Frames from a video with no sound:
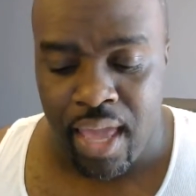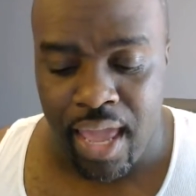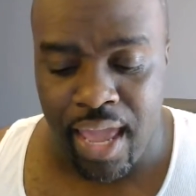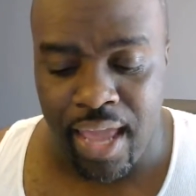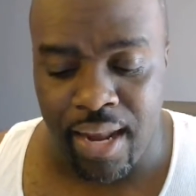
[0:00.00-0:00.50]

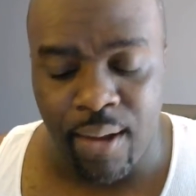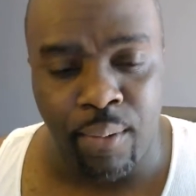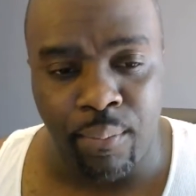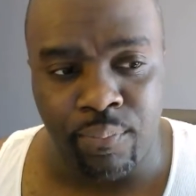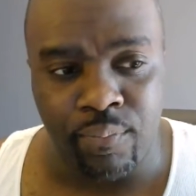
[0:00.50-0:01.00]

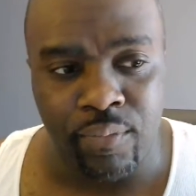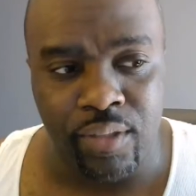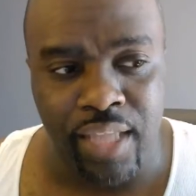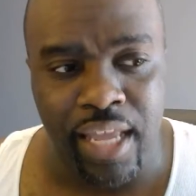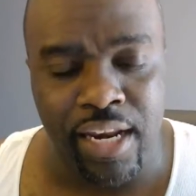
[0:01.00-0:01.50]
And
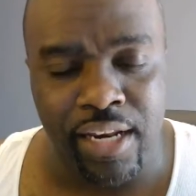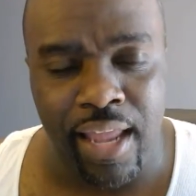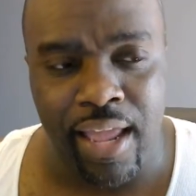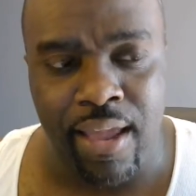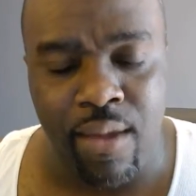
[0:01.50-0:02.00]
then
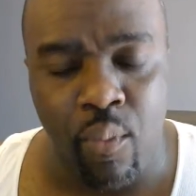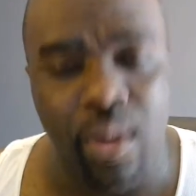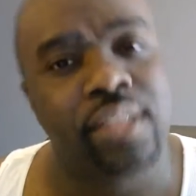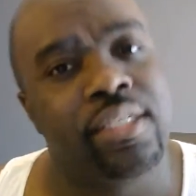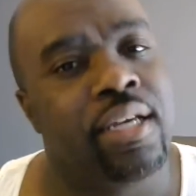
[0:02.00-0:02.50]
they
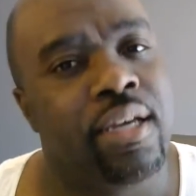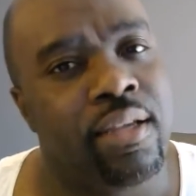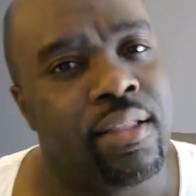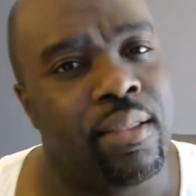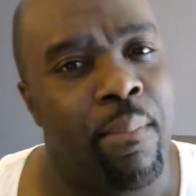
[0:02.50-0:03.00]
went to
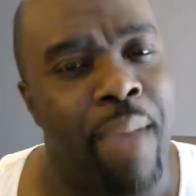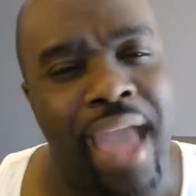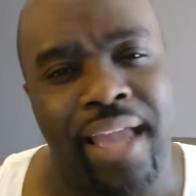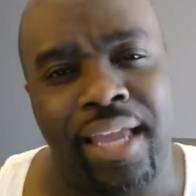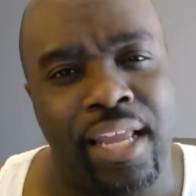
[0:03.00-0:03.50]
the
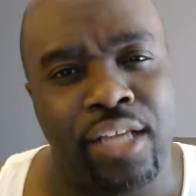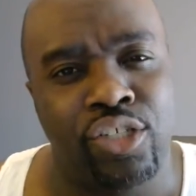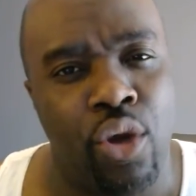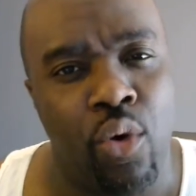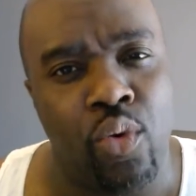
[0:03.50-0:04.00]
back and they
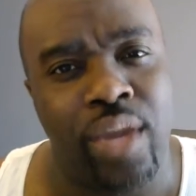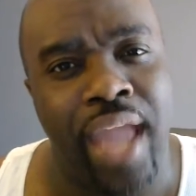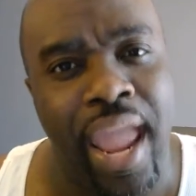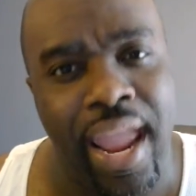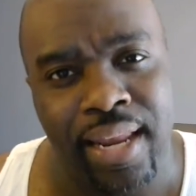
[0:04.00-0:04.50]
showed
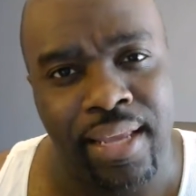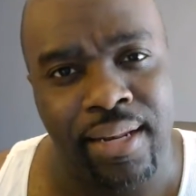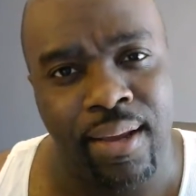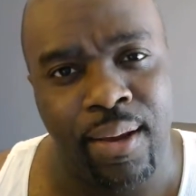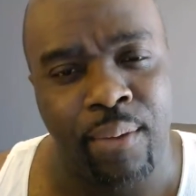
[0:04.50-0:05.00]
Kane and
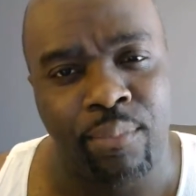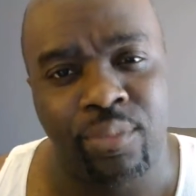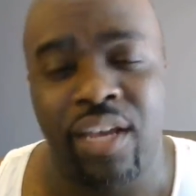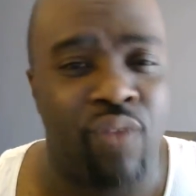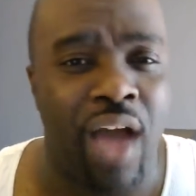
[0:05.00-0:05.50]

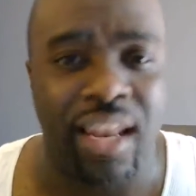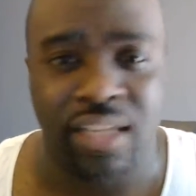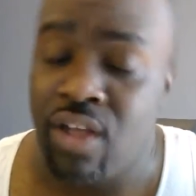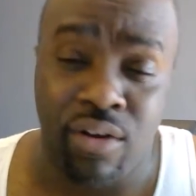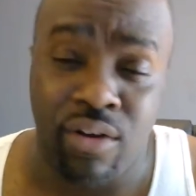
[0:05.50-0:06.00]
Seth Rollins
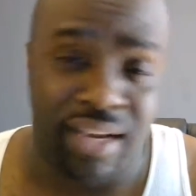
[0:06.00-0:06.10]
talking.